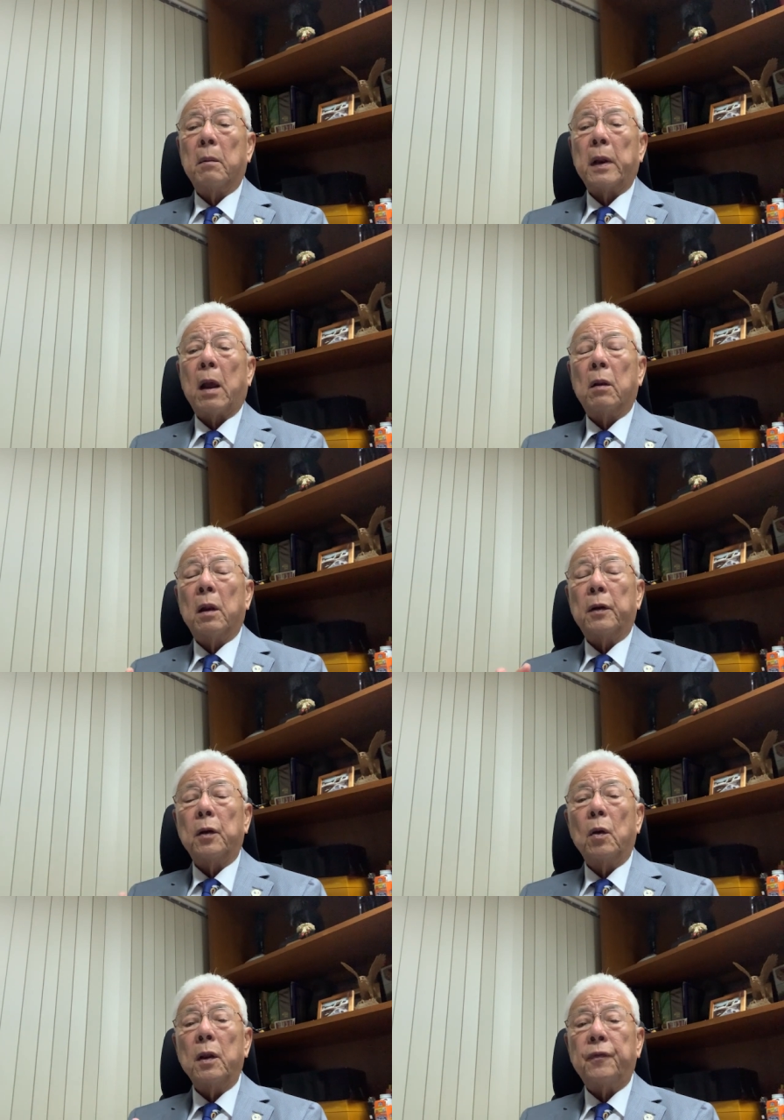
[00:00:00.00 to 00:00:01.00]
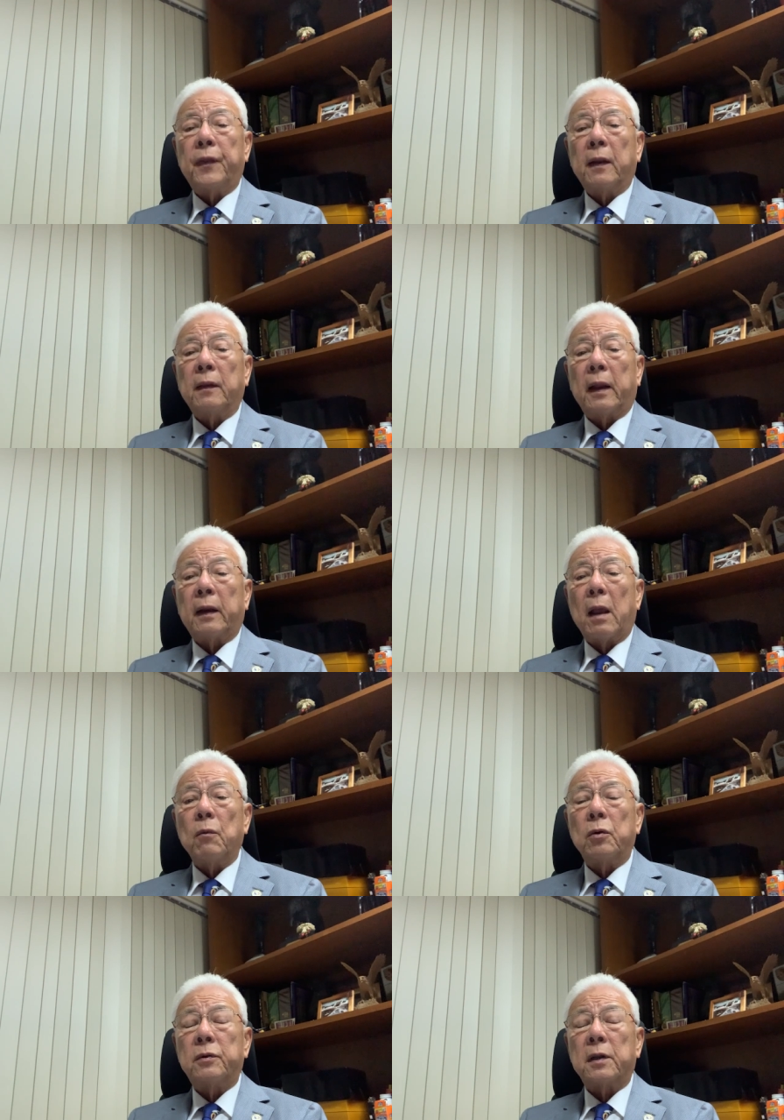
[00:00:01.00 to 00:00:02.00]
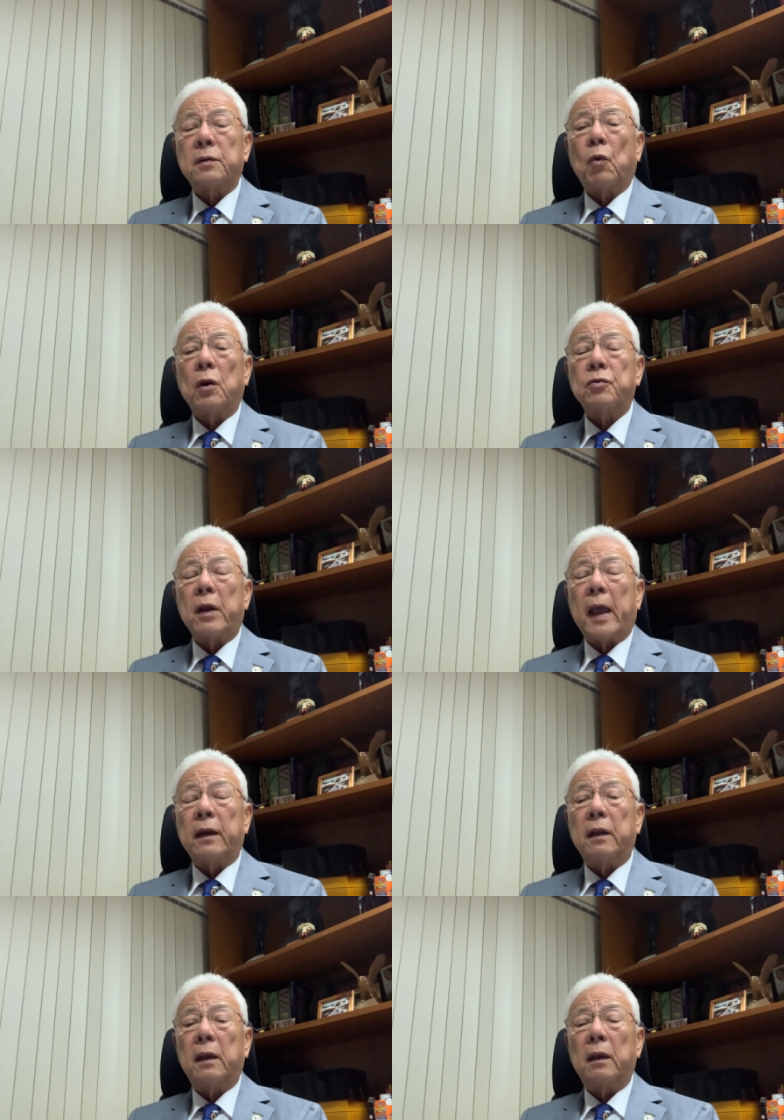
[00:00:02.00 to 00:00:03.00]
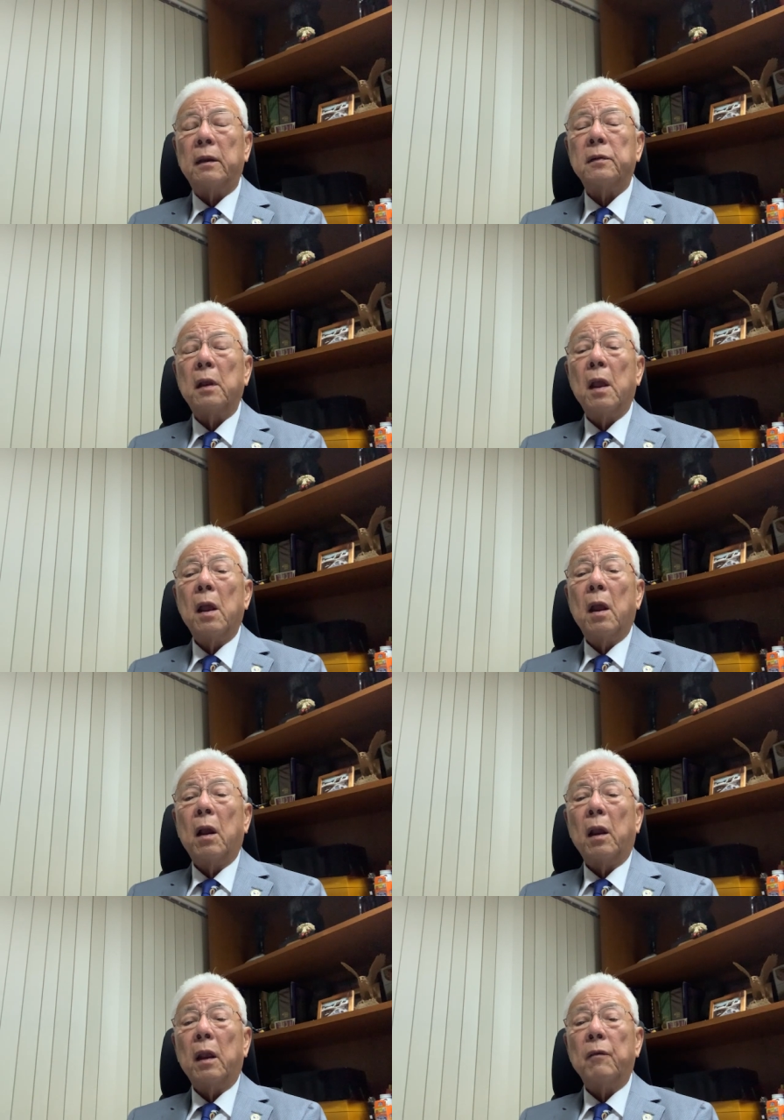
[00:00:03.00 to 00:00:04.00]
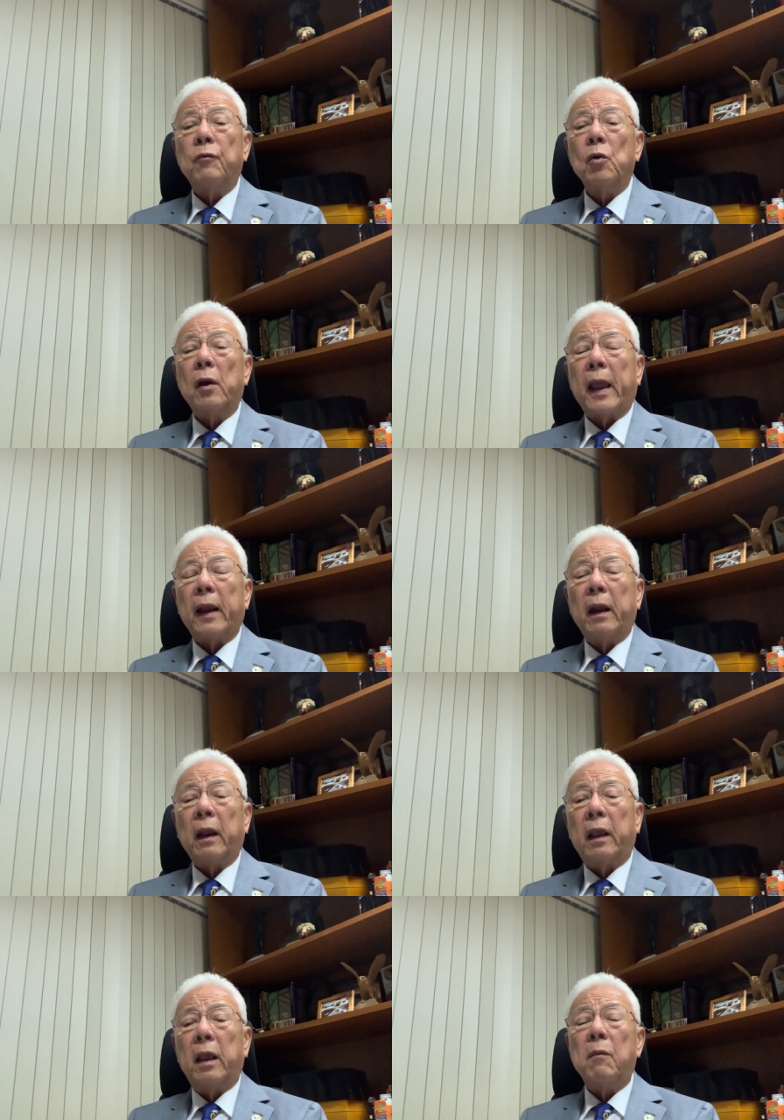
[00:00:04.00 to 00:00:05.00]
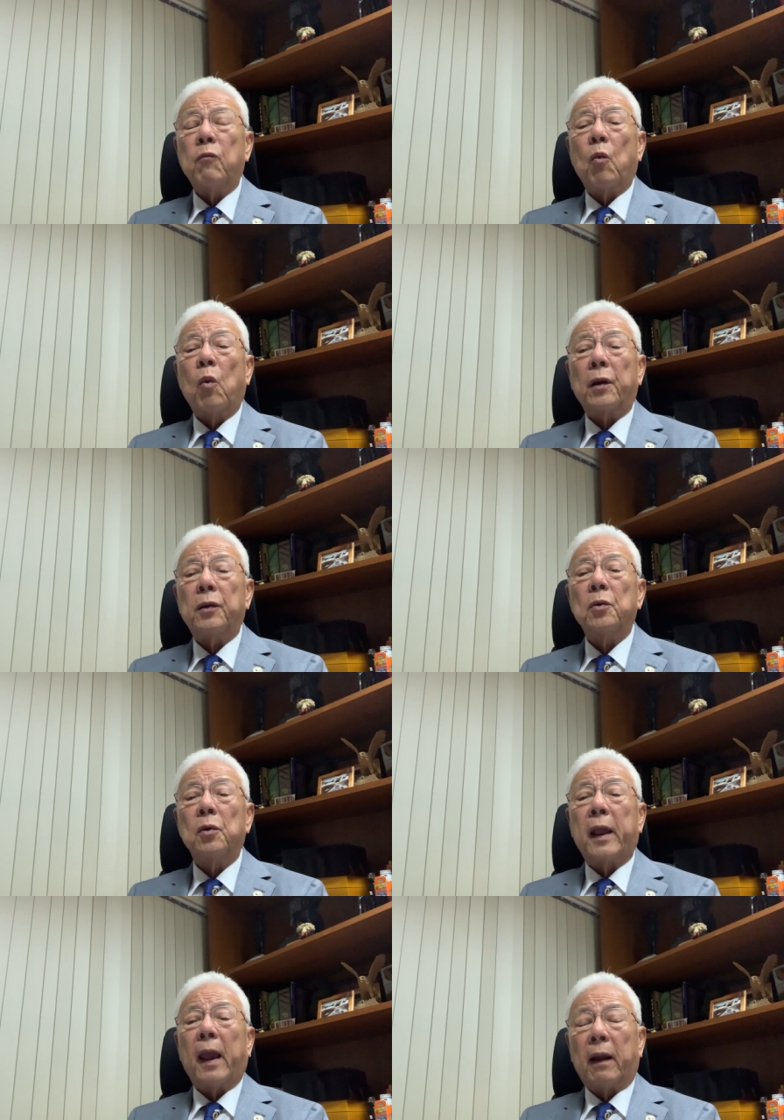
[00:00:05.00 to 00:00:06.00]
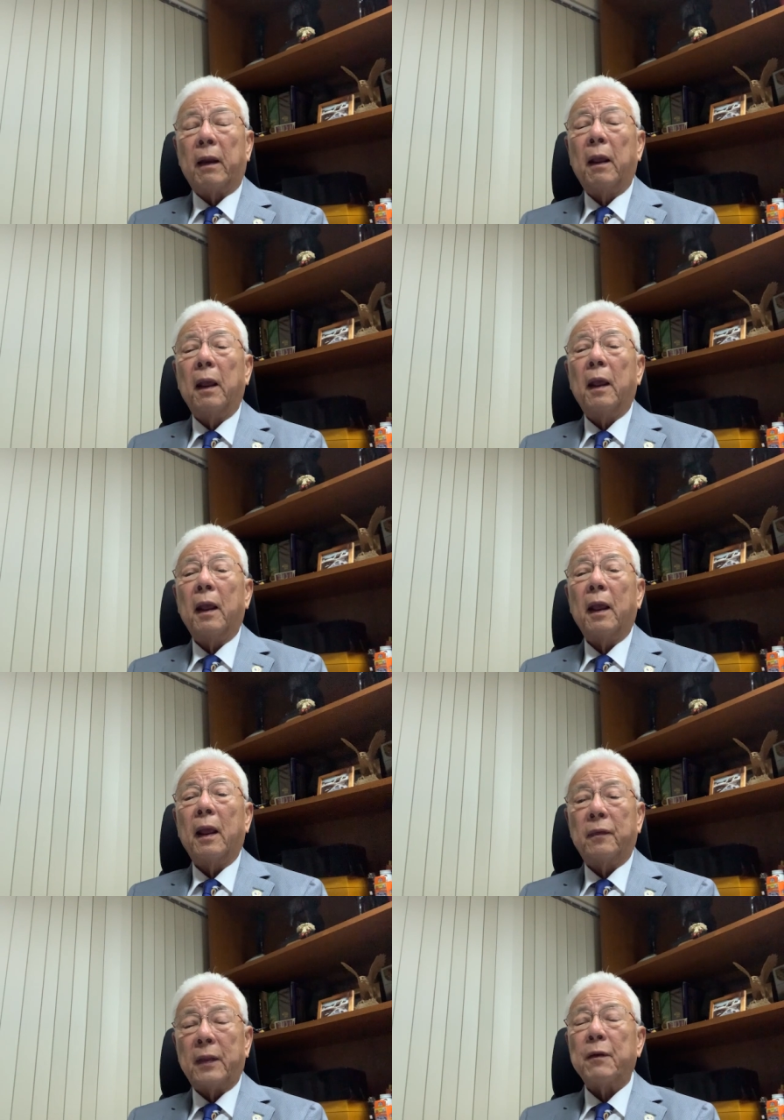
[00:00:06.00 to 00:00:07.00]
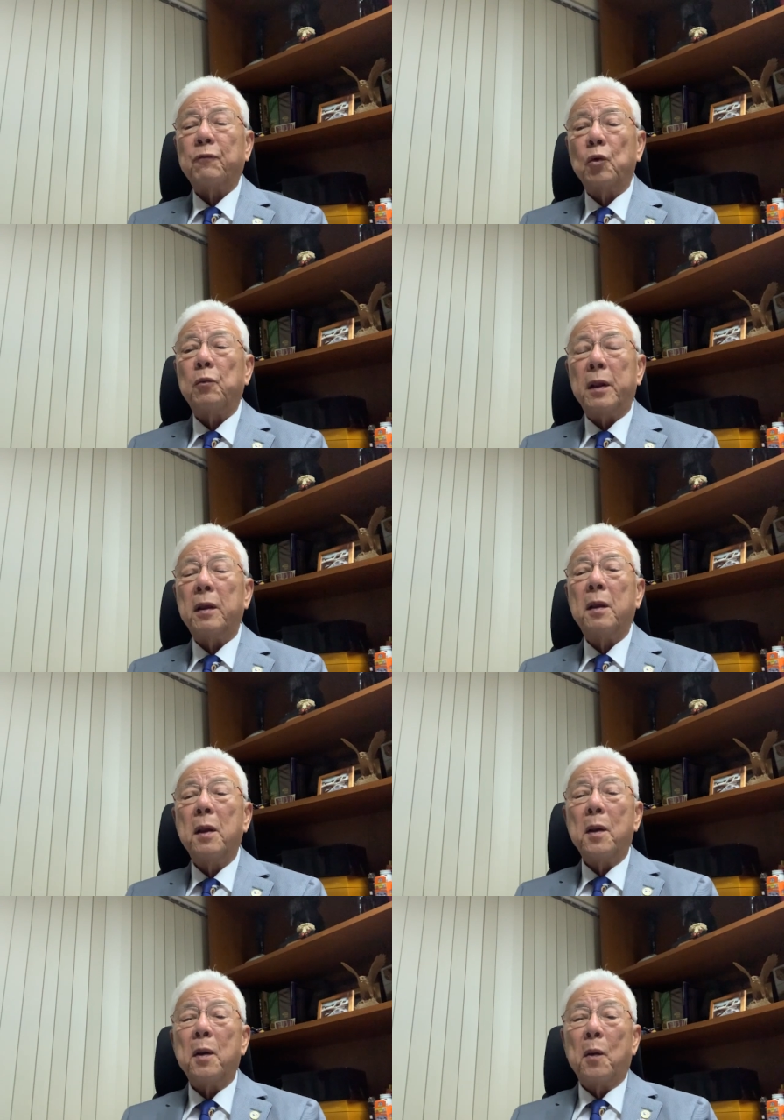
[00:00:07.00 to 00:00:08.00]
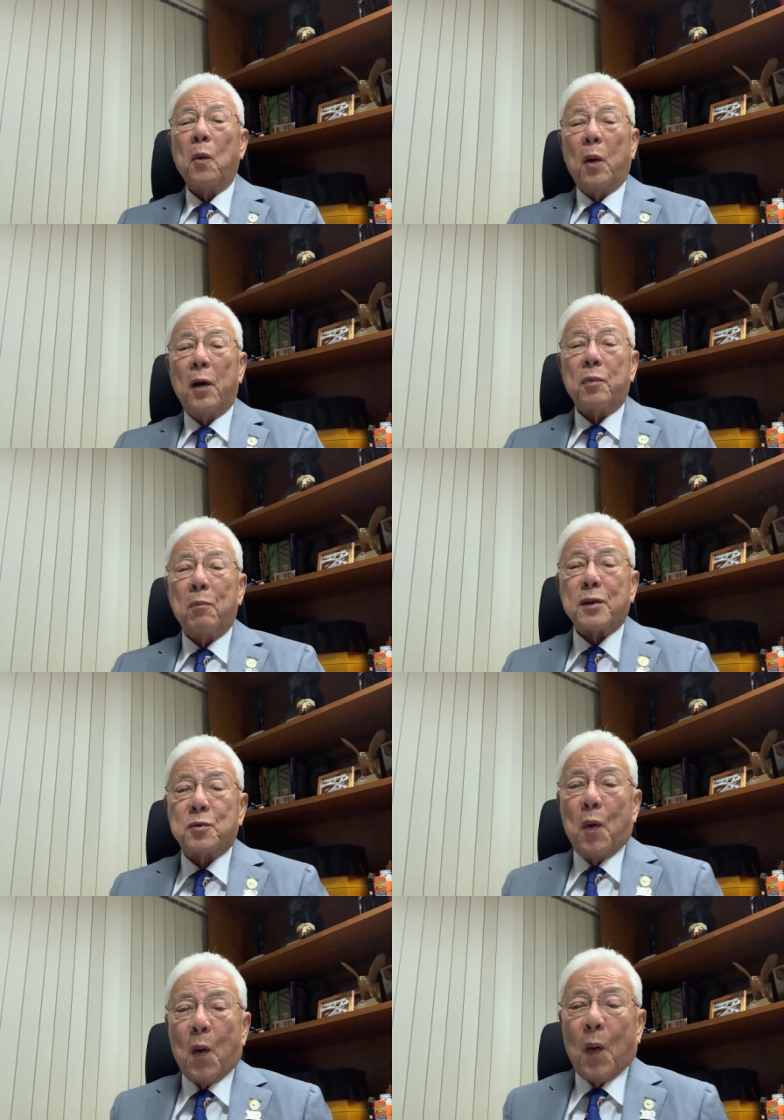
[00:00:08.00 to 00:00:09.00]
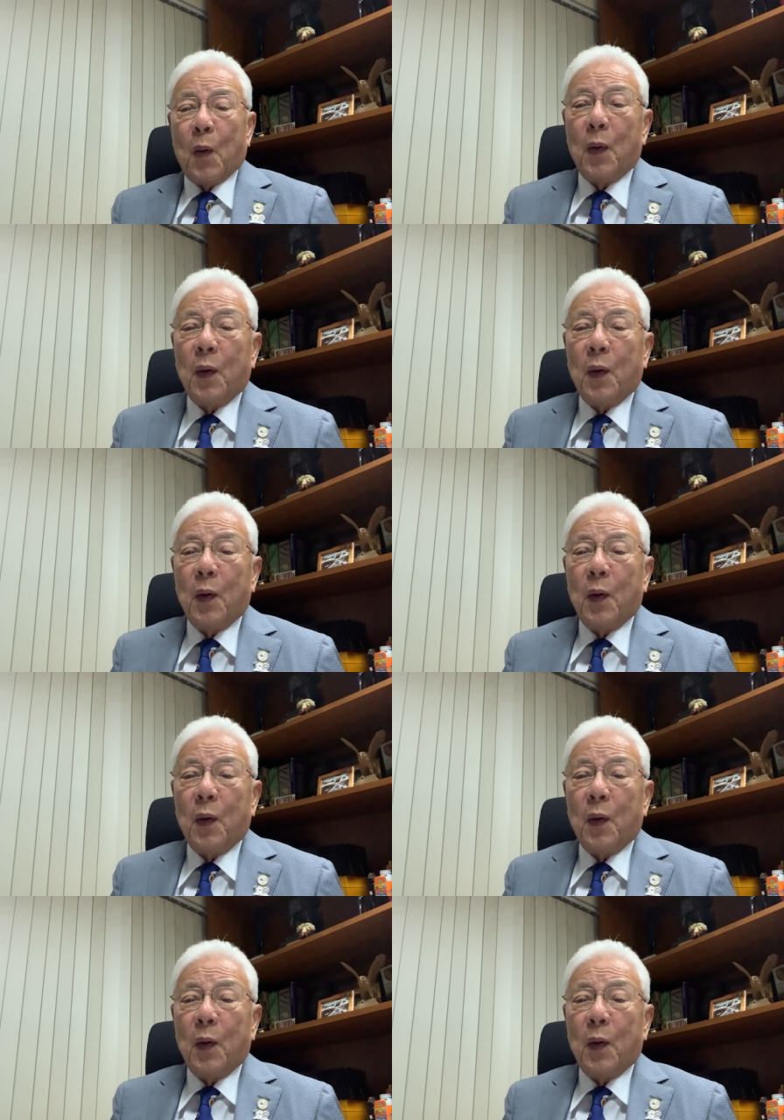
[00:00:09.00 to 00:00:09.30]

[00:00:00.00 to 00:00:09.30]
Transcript: Now, the only thing that I would just want to add here is if you can keep what you get, and that would be worth much more.